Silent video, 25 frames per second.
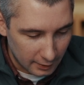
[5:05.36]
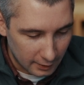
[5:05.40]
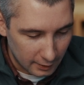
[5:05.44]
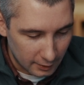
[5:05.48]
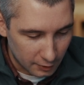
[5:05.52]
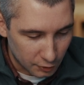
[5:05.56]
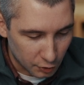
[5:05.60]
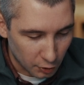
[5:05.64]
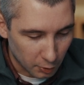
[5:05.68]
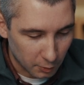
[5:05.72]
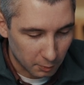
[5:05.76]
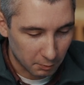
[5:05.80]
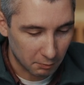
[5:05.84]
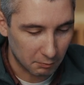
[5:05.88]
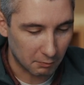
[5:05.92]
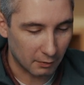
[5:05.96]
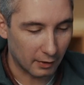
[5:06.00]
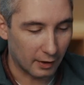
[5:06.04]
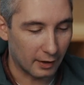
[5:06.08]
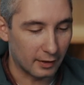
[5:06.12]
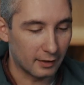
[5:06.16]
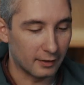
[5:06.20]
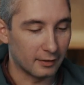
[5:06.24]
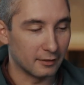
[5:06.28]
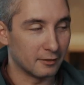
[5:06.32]
So
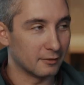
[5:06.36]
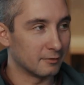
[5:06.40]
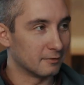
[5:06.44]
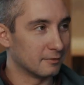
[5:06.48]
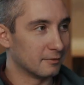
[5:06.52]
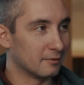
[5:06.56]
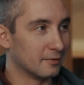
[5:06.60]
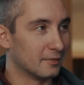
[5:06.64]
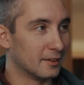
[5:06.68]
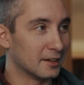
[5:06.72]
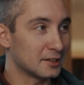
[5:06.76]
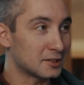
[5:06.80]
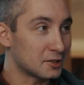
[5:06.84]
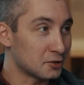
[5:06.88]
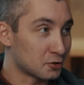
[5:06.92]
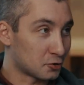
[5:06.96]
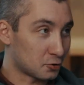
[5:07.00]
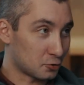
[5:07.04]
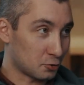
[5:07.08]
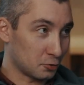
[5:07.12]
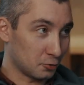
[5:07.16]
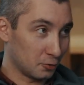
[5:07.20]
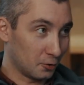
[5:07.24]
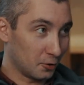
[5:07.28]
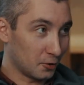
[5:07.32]
this is
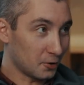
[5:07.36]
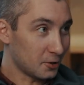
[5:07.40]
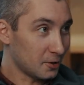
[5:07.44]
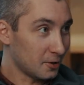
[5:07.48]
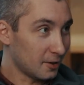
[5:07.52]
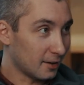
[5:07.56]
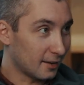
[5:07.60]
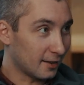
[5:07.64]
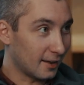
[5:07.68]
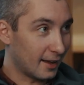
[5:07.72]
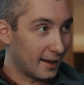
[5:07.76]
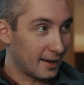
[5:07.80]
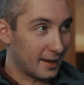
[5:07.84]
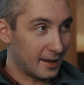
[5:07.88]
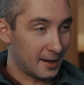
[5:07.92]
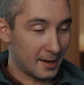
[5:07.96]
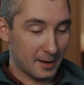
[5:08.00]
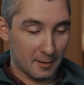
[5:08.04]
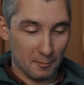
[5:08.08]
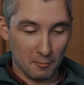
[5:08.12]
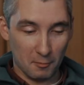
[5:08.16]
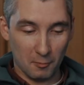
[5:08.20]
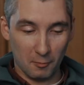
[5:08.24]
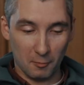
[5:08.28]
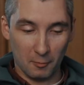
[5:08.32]
true
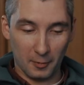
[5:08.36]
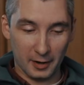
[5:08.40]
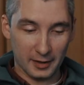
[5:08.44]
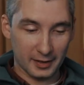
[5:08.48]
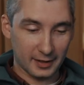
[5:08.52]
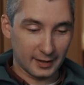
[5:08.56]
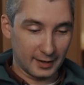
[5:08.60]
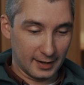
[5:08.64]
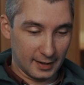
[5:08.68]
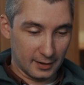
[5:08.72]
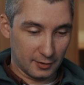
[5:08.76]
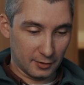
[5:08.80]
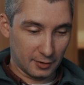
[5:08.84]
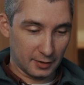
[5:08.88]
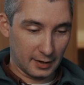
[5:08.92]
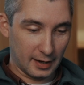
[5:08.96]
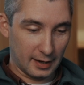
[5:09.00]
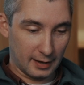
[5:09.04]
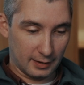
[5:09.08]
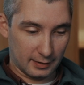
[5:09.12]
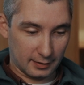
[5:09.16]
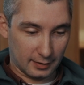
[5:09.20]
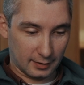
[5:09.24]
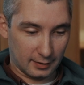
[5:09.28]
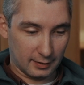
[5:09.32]
with the
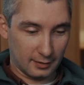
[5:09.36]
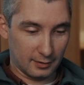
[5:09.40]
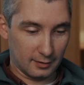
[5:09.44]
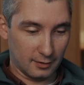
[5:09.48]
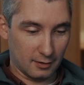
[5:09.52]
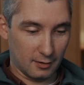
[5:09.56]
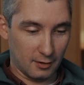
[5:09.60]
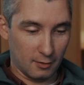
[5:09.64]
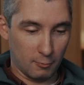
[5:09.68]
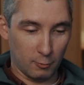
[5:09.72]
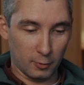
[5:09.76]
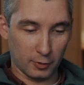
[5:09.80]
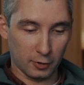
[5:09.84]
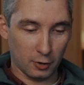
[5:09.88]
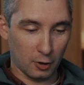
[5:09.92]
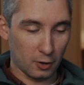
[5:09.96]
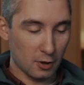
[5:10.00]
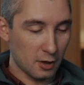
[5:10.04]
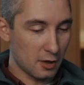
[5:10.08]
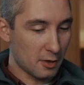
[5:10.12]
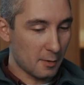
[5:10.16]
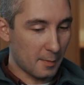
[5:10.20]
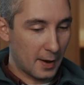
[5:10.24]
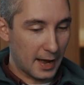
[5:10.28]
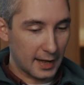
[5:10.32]
internet, with all
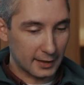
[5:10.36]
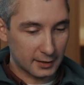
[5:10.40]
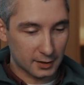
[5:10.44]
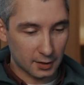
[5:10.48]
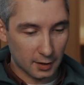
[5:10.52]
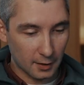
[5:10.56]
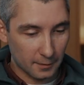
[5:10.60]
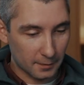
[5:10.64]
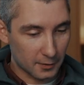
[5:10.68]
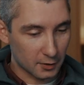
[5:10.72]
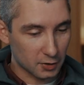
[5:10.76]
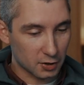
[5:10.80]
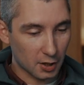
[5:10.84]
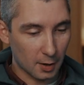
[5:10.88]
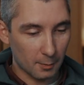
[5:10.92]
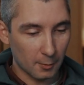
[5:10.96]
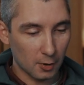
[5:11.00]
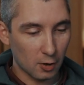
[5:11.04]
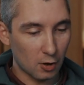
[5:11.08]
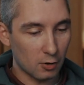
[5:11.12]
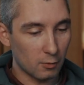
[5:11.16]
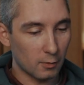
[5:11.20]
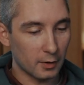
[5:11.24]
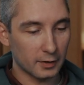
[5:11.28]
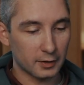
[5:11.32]
of the bad stuff that's come
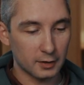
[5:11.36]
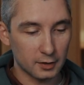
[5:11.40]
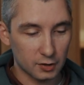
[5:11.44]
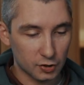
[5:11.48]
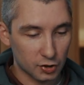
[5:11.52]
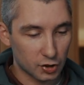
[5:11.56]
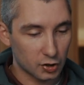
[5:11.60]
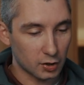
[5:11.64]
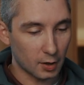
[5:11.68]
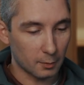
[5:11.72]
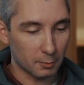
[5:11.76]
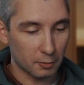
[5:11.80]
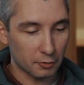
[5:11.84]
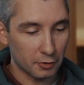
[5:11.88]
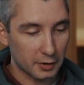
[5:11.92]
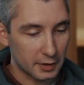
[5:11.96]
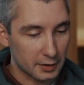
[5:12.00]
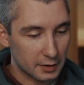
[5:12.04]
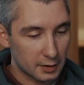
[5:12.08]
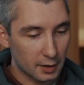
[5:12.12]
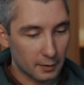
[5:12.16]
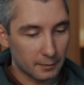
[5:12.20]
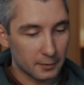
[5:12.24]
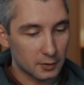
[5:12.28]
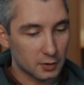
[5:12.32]
along with it. Some great
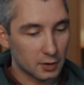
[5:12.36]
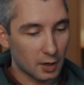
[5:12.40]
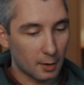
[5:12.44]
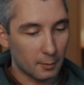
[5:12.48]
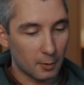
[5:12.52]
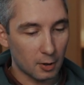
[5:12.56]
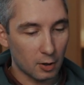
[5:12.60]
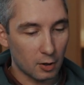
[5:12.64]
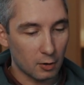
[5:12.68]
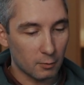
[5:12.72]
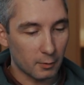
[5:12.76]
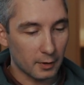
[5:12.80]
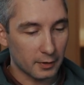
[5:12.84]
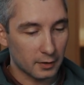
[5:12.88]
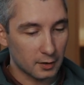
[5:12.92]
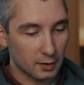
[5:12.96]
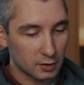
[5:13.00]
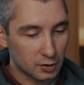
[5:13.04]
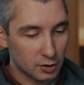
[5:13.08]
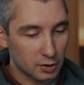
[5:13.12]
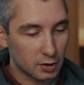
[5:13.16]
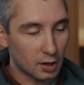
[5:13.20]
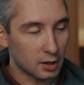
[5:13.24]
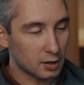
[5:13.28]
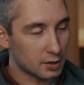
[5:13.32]
stuff has come along with it,
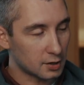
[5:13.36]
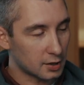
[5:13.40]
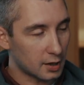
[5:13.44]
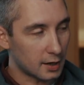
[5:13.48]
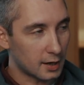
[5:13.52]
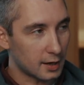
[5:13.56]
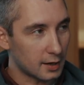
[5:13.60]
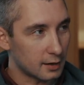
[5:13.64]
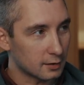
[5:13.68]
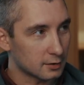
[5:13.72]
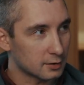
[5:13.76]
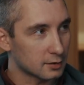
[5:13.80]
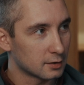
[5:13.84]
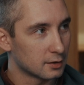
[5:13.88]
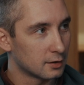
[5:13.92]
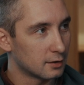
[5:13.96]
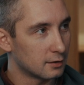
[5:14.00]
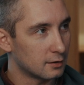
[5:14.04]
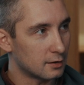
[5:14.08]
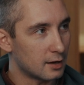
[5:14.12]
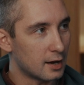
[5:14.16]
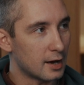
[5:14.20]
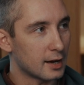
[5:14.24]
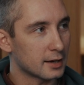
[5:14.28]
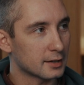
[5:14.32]
such as
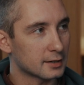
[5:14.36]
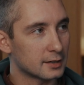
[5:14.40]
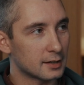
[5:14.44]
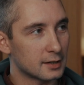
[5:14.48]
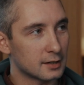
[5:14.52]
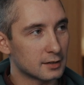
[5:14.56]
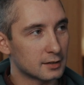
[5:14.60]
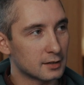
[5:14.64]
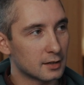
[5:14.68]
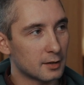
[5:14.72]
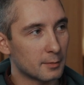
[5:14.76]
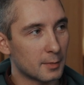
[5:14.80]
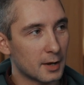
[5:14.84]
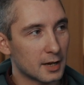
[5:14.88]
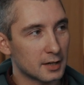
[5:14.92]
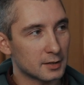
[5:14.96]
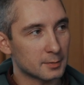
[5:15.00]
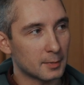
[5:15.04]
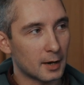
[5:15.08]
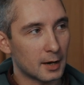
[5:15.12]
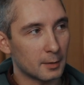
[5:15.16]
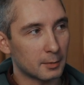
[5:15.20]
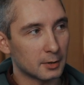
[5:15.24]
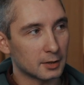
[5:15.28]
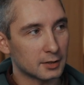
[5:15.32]
access to the best
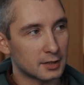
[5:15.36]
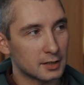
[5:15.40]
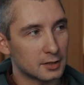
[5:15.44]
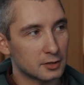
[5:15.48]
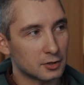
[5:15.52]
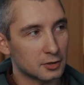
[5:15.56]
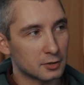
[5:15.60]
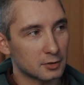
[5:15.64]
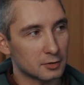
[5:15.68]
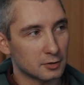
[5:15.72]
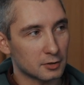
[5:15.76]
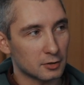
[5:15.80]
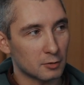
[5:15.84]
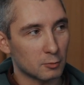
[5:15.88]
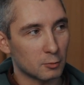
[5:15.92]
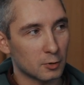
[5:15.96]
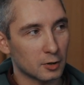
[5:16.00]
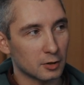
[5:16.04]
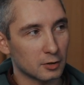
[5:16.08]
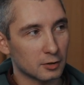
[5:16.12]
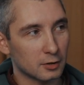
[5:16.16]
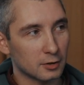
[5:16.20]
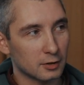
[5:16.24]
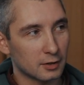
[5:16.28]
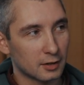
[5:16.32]
Bible teachers in the
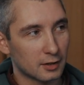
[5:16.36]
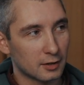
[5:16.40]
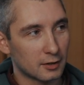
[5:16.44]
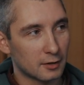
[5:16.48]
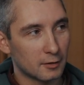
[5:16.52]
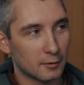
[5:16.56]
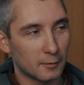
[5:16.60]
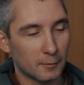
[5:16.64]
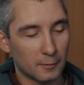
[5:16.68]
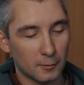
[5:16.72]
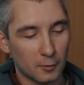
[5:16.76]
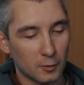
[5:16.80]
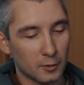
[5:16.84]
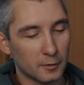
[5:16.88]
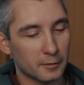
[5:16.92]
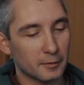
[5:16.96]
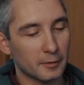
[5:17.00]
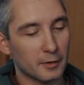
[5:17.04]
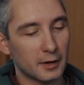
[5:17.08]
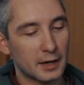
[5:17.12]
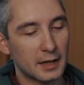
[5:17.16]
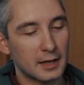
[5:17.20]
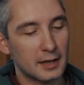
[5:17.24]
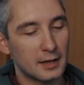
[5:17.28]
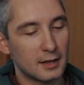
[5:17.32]
world for
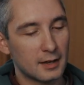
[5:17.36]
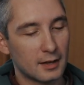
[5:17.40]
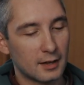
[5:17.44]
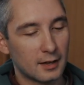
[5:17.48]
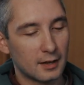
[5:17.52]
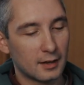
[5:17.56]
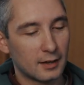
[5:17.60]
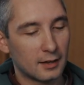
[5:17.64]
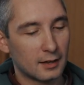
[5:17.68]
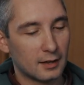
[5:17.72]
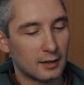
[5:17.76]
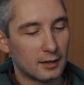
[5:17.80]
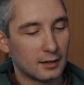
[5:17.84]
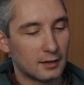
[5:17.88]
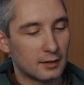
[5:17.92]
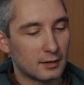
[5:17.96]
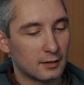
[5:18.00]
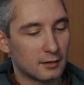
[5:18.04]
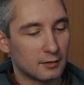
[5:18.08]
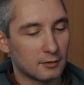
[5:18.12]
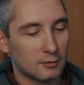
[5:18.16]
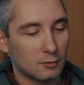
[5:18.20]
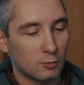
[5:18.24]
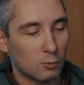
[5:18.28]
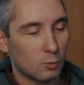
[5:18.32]
free.
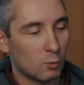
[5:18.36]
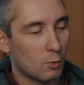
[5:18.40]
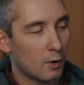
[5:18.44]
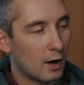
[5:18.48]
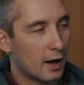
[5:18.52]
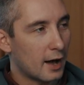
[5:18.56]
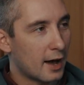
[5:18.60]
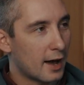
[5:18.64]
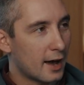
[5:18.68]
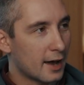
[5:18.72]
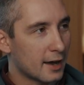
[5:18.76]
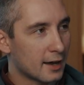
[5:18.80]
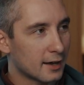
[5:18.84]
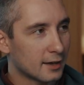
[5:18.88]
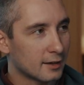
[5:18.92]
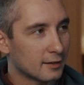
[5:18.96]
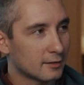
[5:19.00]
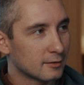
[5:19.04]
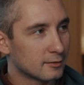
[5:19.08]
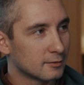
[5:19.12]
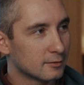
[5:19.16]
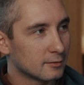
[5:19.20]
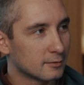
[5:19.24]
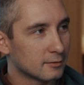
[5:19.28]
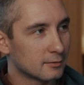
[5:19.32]
Why
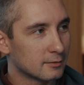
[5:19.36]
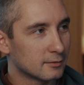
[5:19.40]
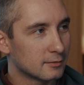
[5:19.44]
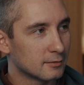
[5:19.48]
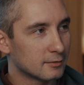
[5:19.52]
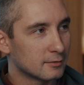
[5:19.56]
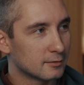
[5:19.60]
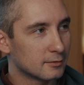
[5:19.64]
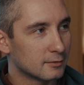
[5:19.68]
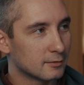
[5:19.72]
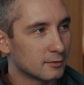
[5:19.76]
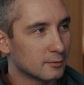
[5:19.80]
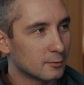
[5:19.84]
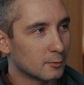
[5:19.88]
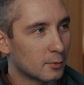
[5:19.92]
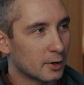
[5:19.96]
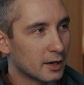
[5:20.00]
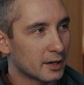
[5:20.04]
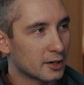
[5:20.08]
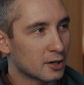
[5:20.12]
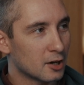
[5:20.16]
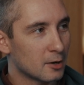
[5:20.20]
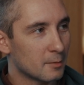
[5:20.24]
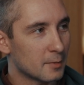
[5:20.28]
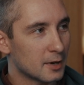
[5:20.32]

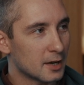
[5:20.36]
come